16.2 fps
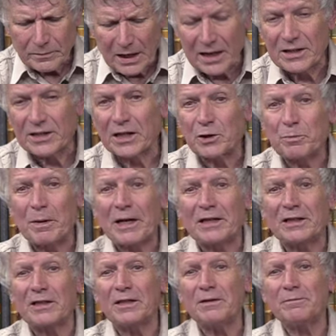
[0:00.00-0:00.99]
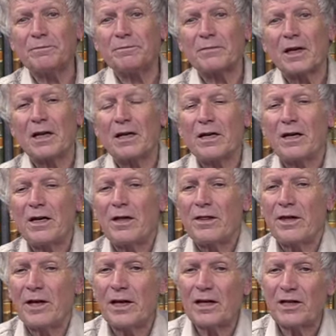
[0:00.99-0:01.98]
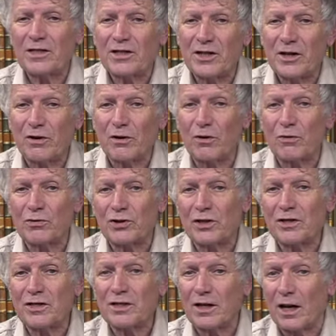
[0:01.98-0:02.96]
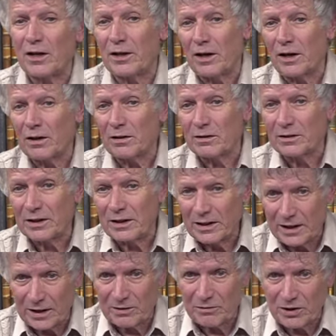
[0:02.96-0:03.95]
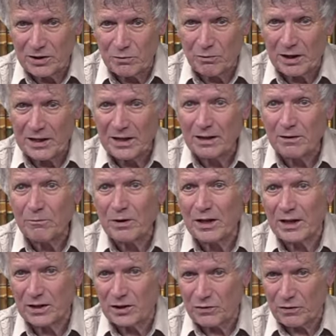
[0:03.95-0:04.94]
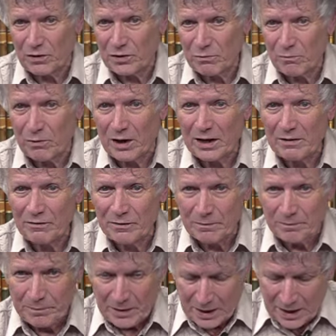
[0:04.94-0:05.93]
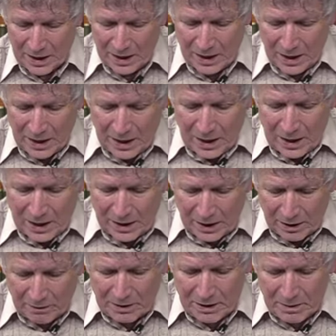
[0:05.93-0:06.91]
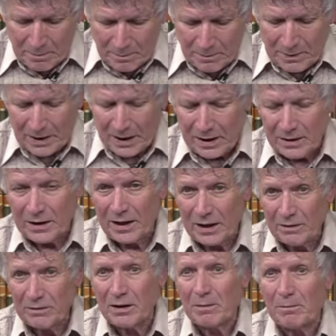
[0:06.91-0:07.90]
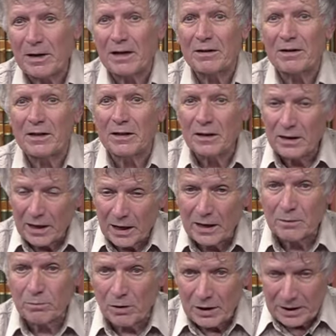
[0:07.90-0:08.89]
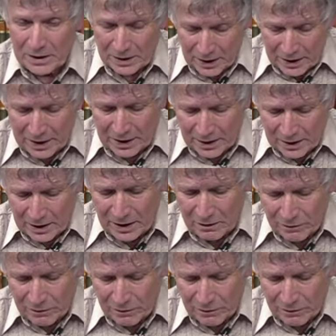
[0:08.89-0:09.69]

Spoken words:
As expected, the English theologians annulled Henry's wedding with his first wife, and Henry married Anne Boleyn again in